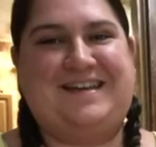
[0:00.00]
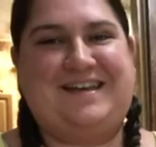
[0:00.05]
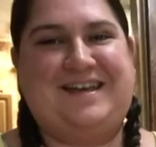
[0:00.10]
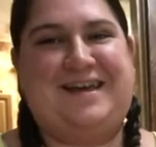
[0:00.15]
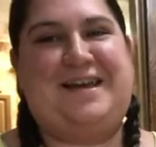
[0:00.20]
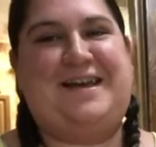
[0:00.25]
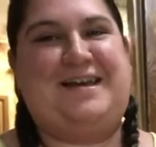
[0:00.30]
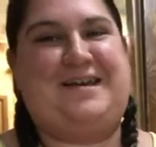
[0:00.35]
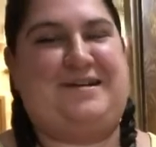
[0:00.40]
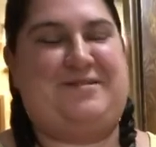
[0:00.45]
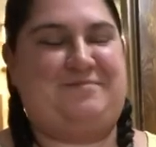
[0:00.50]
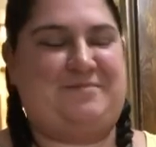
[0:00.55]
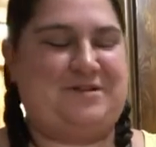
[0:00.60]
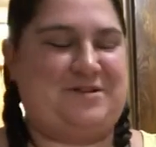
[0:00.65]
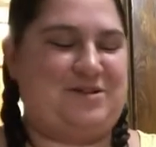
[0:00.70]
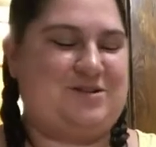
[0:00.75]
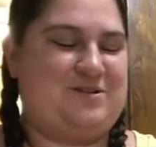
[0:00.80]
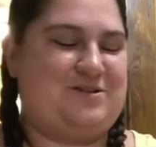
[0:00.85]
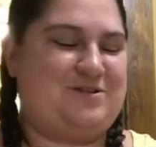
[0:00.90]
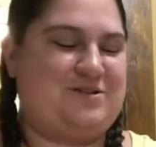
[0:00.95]
how
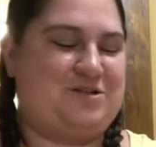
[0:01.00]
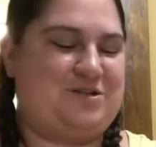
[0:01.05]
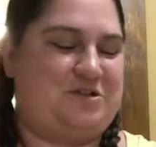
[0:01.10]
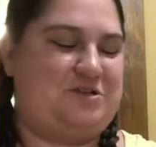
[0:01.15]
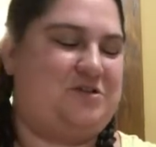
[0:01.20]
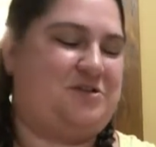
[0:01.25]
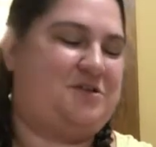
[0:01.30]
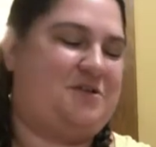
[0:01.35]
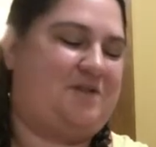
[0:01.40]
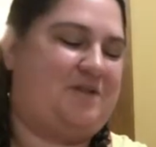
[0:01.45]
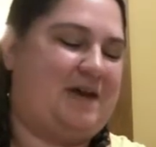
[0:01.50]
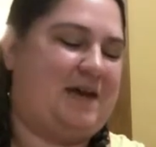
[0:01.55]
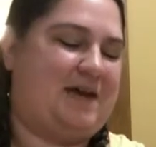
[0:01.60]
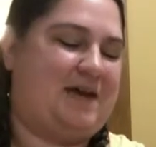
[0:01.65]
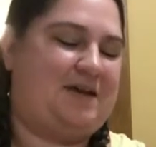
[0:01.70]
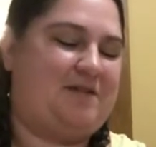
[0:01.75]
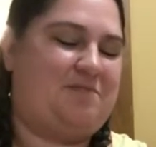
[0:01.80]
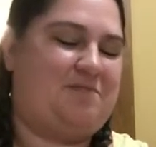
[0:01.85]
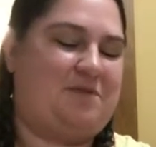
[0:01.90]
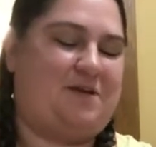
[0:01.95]
much ginger you
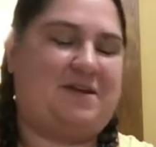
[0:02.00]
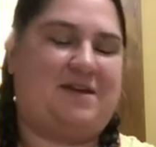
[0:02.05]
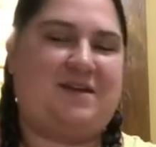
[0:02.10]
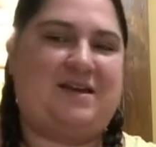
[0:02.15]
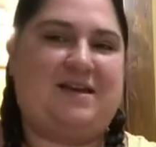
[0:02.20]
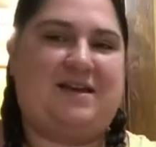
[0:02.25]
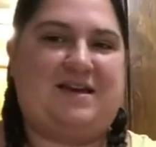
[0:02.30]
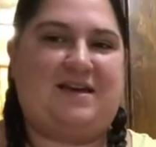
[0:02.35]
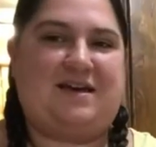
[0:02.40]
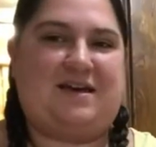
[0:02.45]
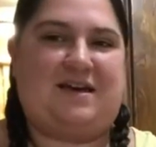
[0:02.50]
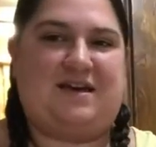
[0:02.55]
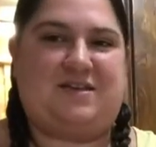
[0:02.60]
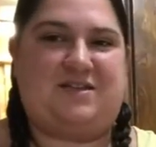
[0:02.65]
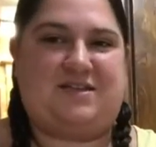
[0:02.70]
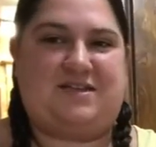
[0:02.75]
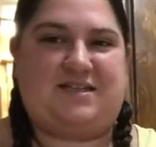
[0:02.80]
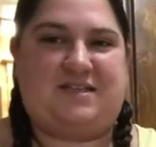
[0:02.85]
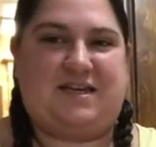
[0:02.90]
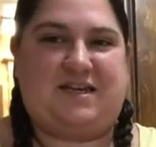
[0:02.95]
add, but I
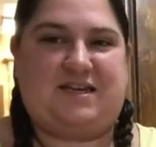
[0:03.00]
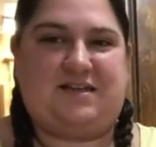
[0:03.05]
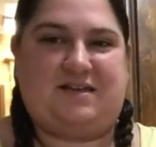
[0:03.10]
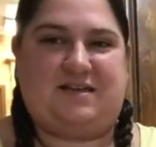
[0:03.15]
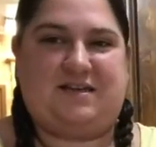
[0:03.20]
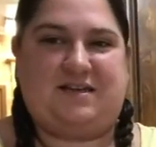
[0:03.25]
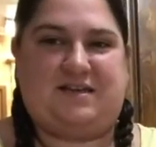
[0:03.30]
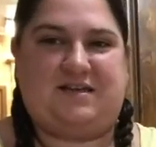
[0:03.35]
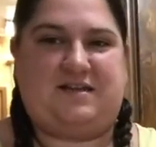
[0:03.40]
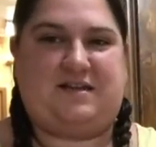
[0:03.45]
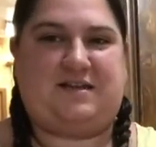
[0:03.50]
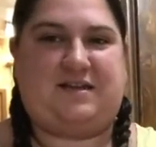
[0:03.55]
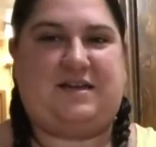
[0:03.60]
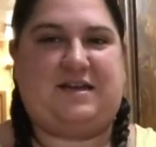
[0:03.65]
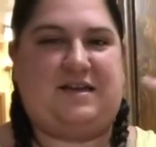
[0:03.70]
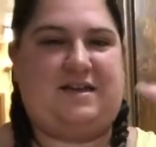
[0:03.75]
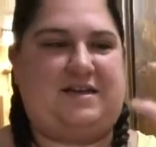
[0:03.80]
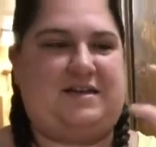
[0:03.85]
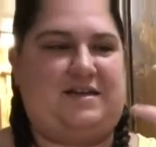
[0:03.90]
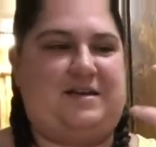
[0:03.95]
just take like a little
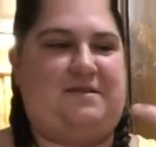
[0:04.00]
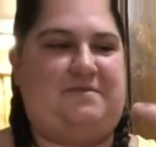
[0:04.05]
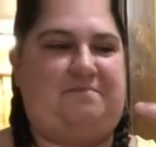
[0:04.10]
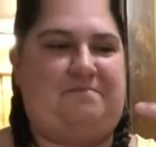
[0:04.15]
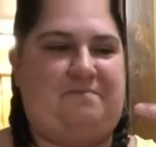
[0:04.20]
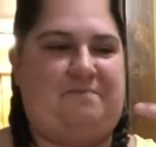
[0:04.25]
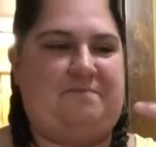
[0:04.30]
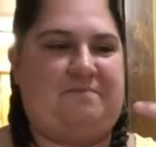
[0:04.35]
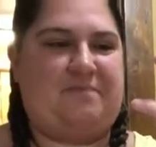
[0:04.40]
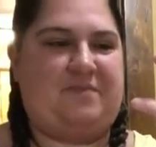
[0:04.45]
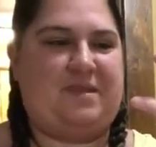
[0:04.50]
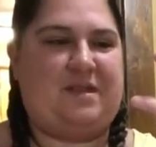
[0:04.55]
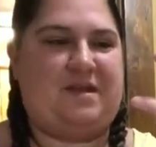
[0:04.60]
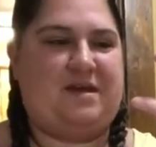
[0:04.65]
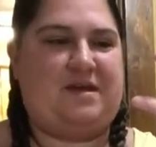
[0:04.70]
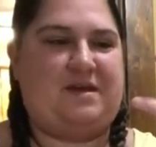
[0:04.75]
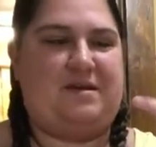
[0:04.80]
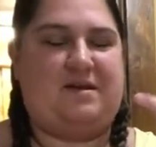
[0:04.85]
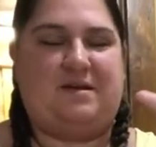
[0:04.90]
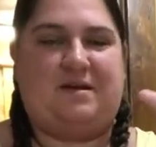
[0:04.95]

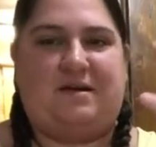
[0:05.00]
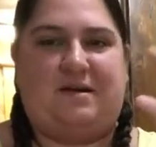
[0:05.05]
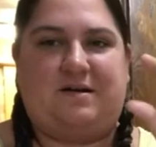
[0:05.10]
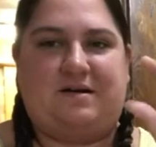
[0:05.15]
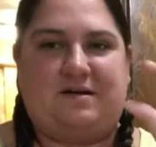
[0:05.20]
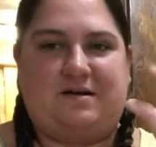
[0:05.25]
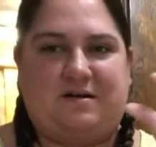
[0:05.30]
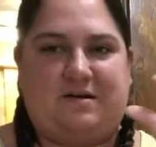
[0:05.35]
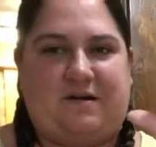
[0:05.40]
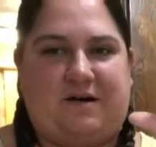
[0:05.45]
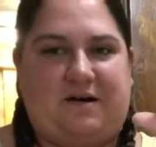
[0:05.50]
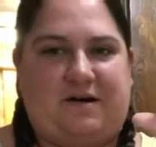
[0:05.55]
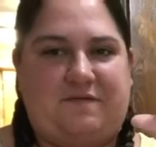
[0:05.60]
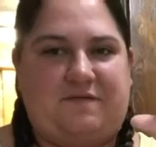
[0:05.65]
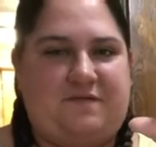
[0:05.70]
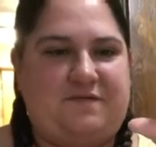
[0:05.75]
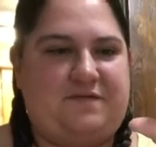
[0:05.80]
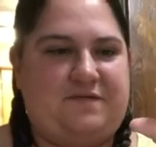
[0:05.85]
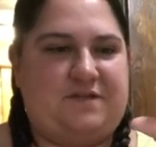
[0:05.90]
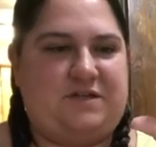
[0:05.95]
nug off
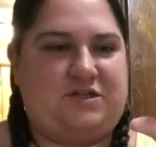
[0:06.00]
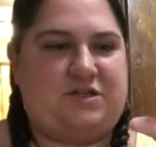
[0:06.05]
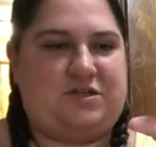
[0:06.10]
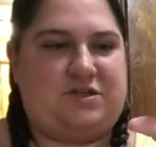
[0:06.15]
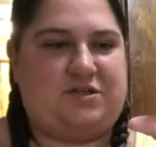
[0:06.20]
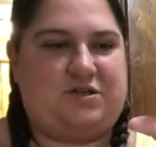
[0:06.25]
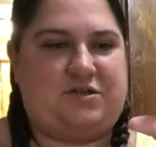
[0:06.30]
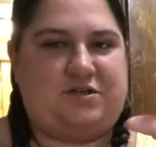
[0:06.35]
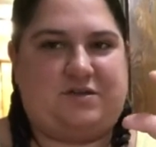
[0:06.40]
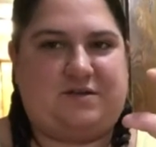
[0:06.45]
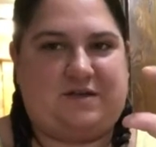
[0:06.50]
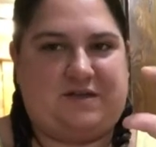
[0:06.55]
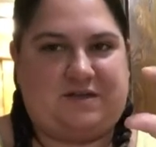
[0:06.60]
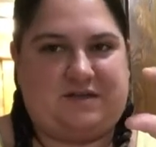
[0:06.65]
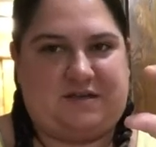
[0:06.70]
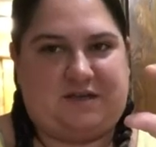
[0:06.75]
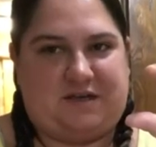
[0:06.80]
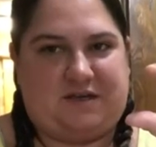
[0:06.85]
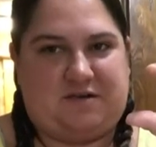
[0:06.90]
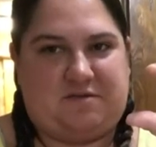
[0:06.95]
of the ginger
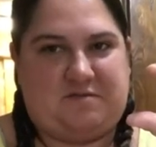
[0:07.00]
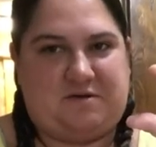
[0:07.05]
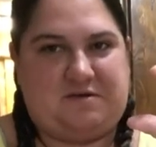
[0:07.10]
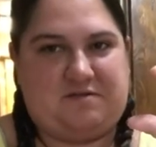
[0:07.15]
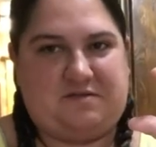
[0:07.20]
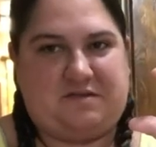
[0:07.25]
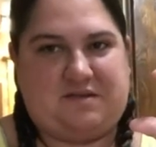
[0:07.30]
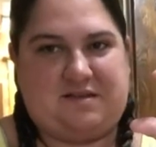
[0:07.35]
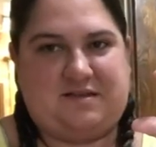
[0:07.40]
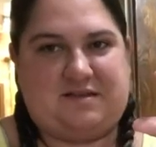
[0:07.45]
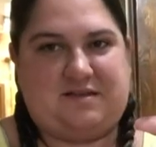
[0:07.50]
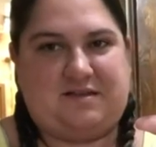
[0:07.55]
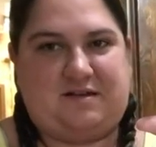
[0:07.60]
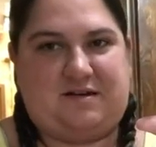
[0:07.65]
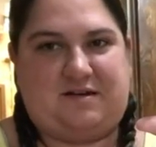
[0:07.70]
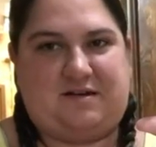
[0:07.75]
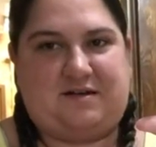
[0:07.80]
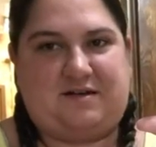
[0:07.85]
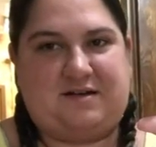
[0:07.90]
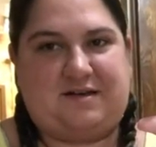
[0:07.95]
that's like about this
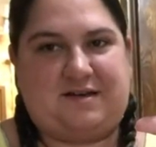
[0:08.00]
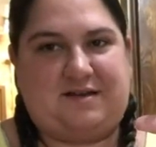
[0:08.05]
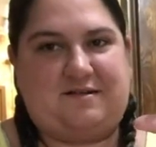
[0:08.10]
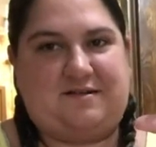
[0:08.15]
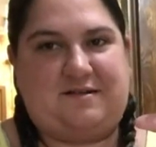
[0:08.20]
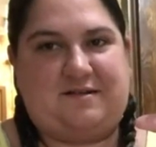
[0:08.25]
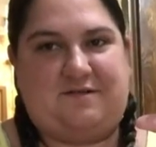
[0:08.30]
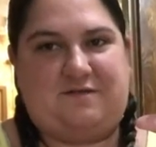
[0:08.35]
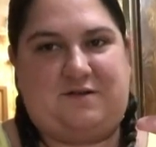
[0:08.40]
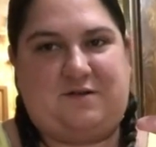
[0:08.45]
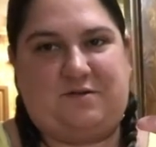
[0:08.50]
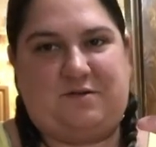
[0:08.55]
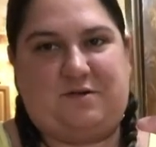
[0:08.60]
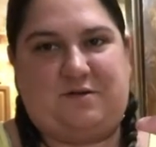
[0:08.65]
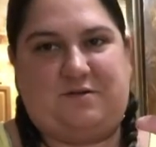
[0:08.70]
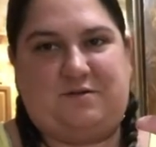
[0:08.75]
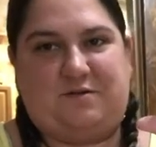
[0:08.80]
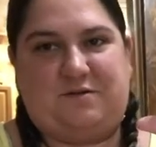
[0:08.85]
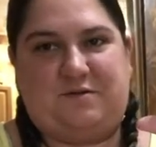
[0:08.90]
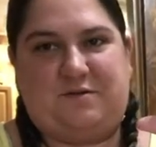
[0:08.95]
long, and if you
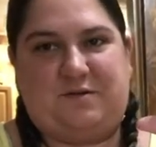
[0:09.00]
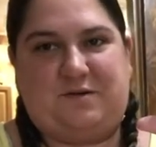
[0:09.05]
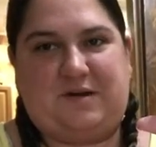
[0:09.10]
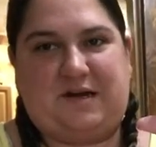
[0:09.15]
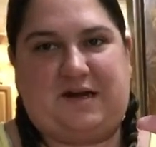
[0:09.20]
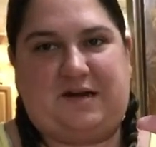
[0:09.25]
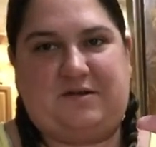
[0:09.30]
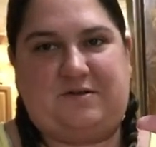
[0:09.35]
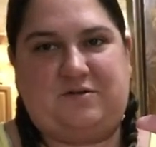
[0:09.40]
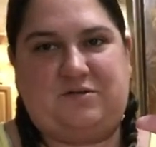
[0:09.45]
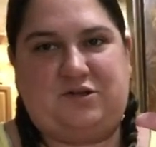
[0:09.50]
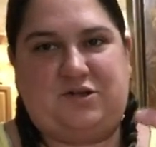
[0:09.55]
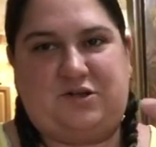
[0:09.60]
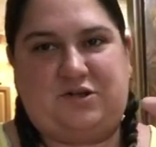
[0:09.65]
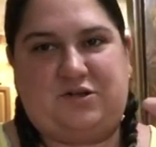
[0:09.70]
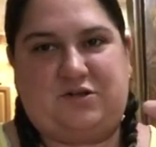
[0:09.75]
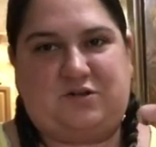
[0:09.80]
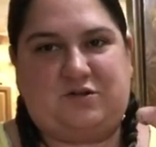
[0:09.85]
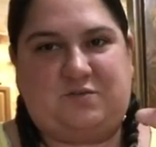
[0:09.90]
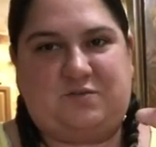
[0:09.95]
know how
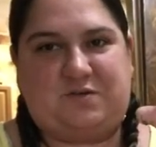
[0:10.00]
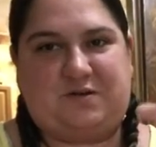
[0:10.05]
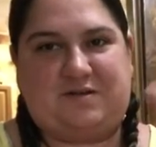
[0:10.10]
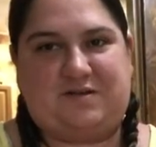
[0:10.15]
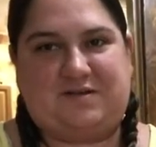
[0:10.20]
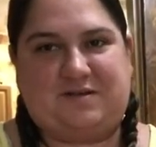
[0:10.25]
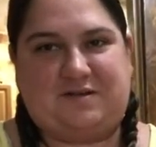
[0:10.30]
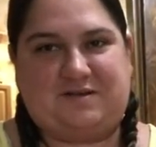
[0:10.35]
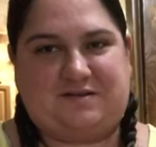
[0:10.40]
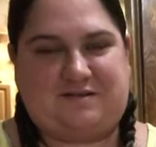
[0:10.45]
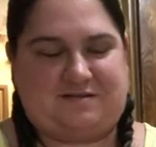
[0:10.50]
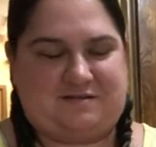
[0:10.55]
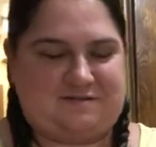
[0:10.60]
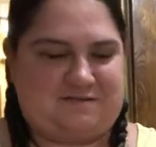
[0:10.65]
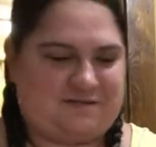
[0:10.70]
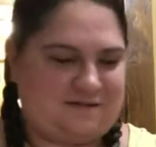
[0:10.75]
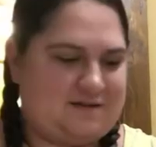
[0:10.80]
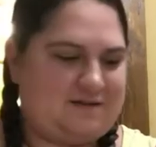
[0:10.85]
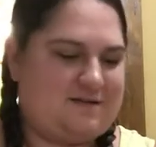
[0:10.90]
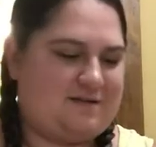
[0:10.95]
ginger's processed,
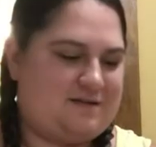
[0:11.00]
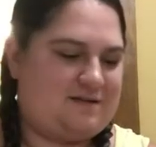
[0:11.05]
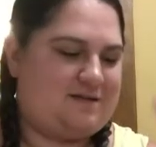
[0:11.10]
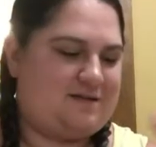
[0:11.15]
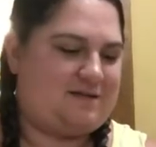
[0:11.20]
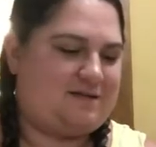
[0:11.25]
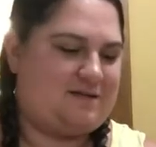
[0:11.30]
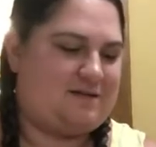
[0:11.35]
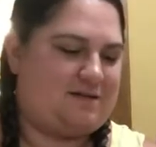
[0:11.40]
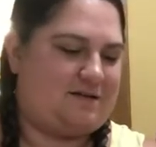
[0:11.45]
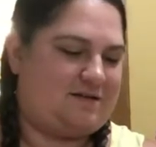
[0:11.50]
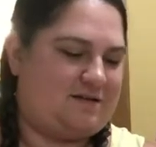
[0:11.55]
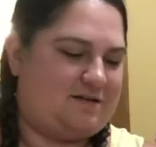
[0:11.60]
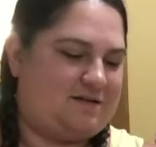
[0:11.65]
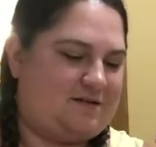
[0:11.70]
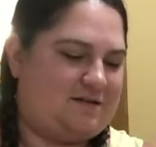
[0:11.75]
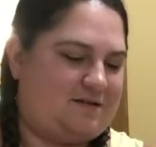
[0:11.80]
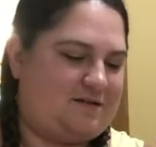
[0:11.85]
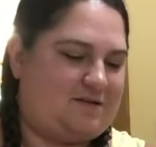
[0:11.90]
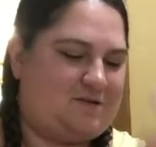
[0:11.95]

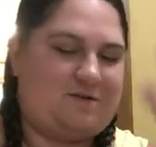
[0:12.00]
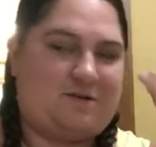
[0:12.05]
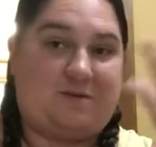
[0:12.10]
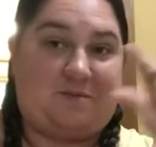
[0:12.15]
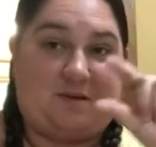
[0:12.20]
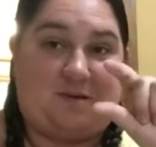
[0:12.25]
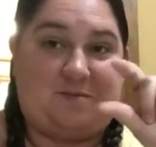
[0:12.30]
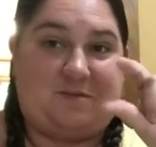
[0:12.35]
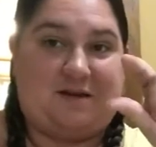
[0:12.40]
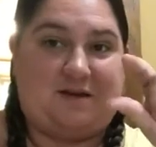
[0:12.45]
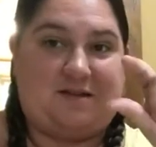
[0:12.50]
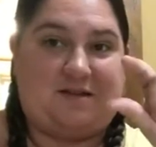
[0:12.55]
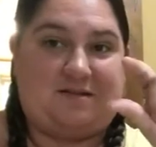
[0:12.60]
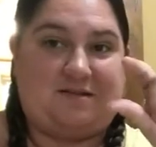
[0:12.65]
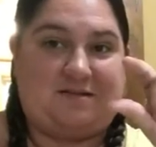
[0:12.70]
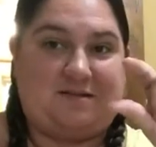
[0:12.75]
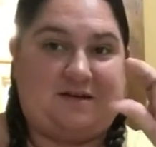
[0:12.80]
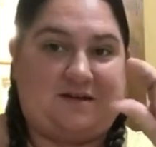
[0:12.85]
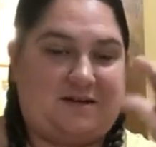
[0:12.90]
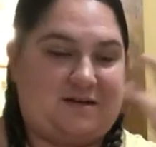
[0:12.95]
you'll know what I mean by a little
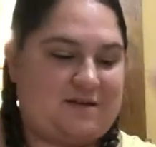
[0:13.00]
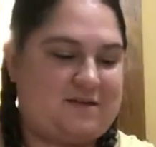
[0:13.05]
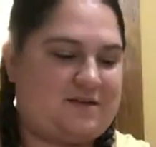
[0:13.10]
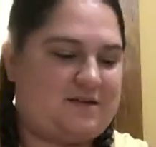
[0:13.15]
nug.